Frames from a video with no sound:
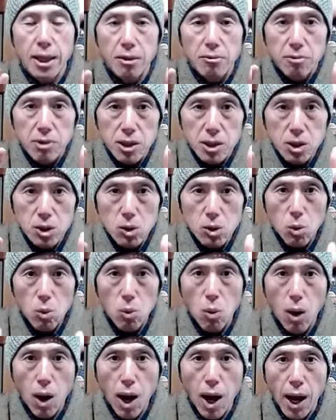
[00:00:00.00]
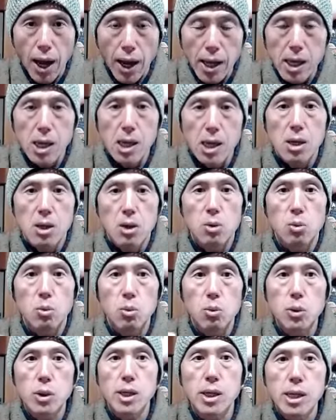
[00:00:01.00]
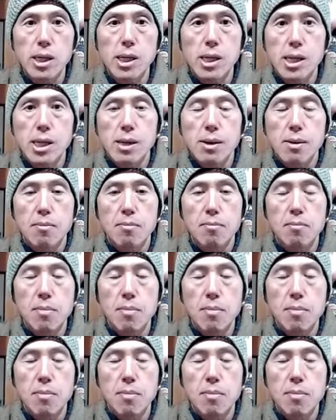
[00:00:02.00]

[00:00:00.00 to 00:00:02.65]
And the reason why we